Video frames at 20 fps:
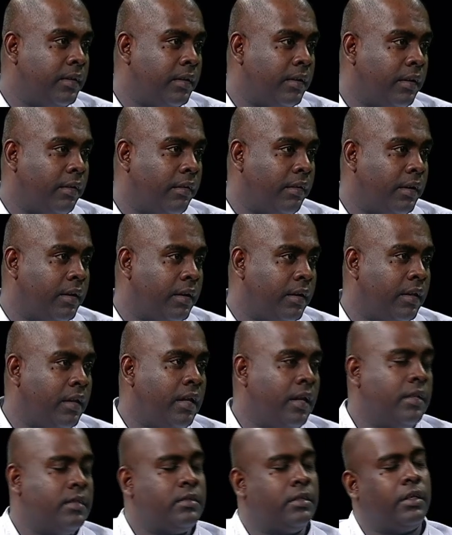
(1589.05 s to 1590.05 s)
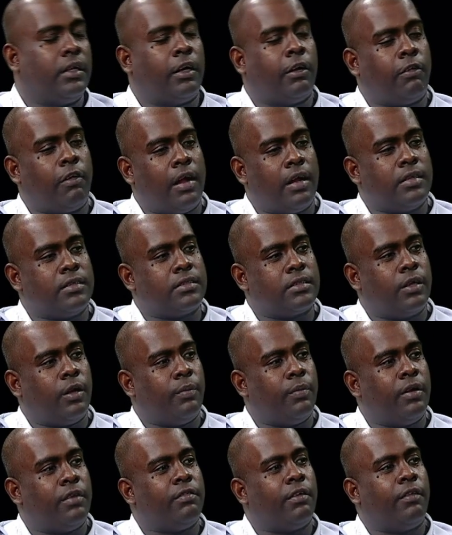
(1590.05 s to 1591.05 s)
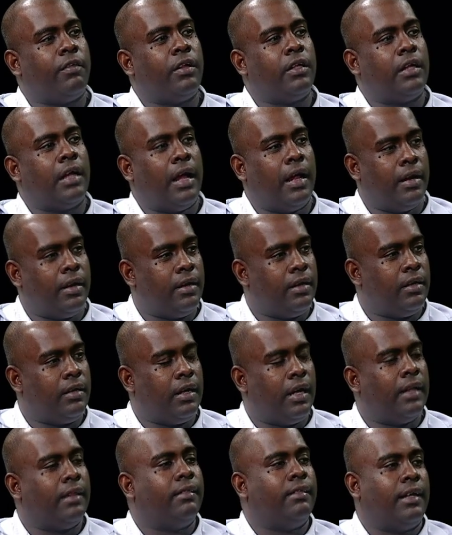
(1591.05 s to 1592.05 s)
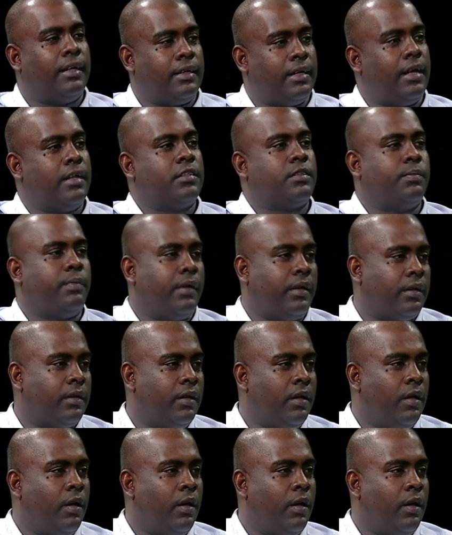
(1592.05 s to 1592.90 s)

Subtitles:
All right? So the grants come in very handy at that aspect.